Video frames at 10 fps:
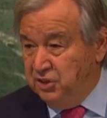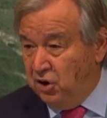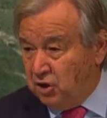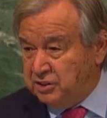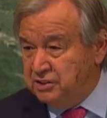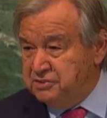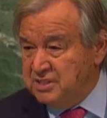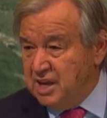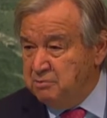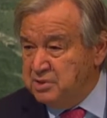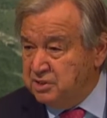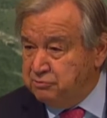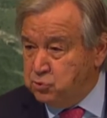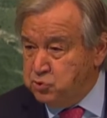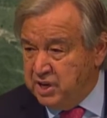The hottest summers
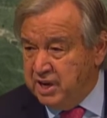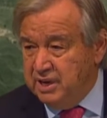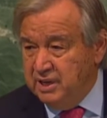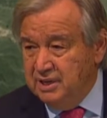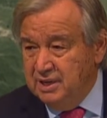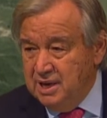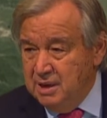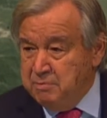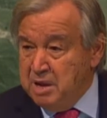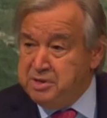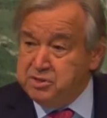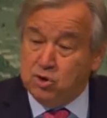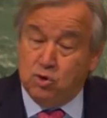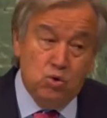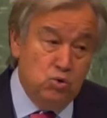of today may be
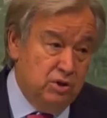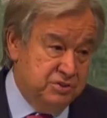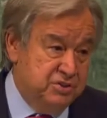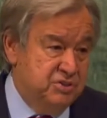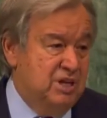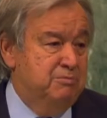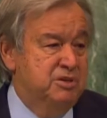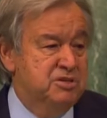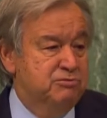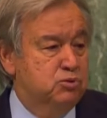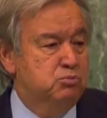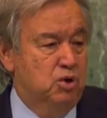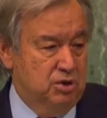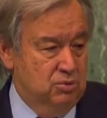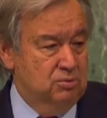the coolest summers of
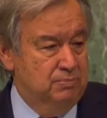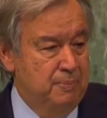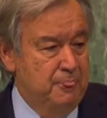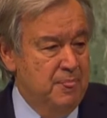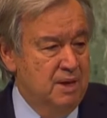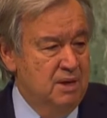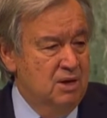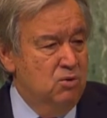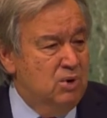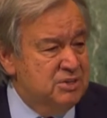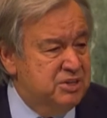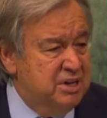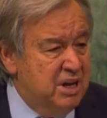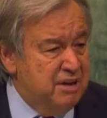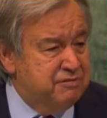tomorrow.
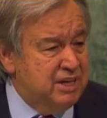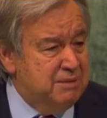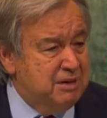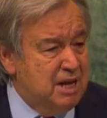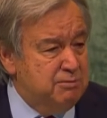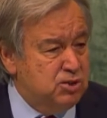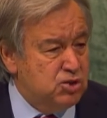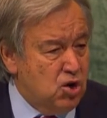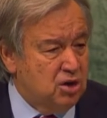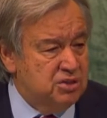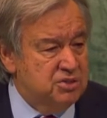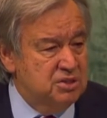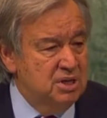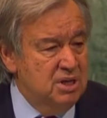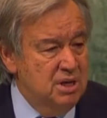Once-in-a-lifetime climate
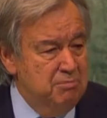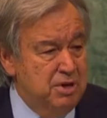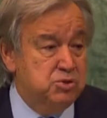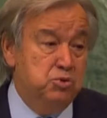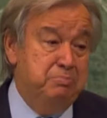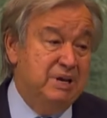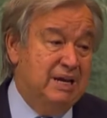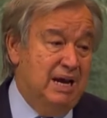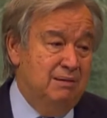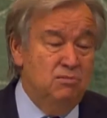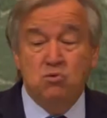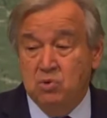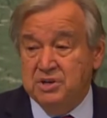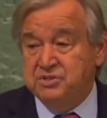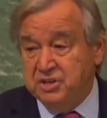shocks may soon become
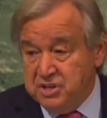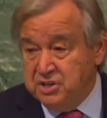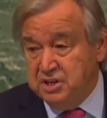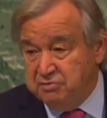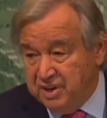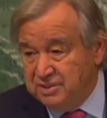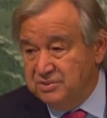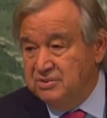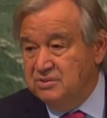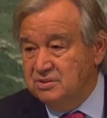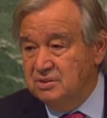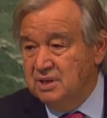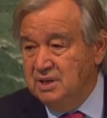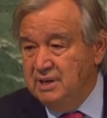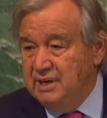once-a-year events.
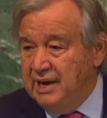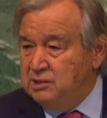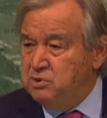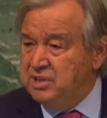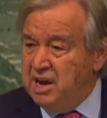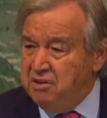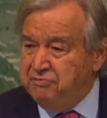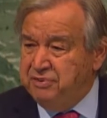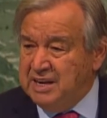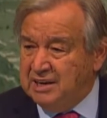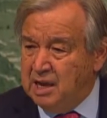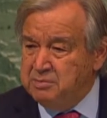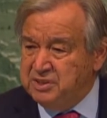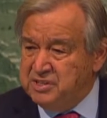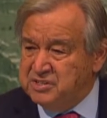And with every
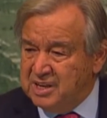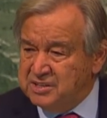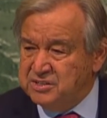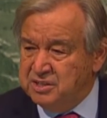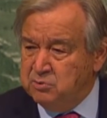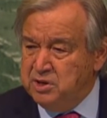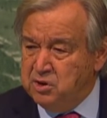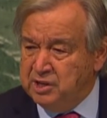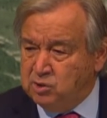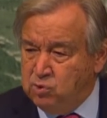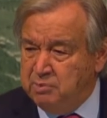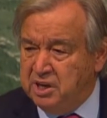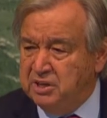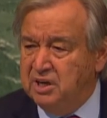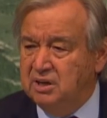climate disaster, we know that
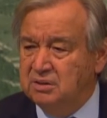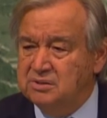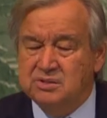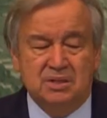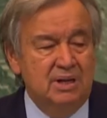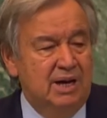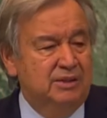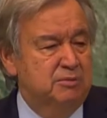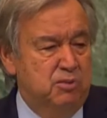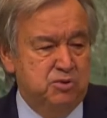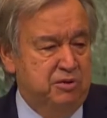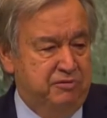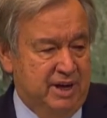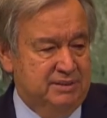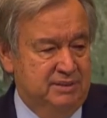women and girls are the most
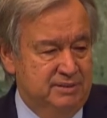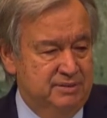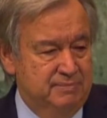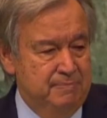affected.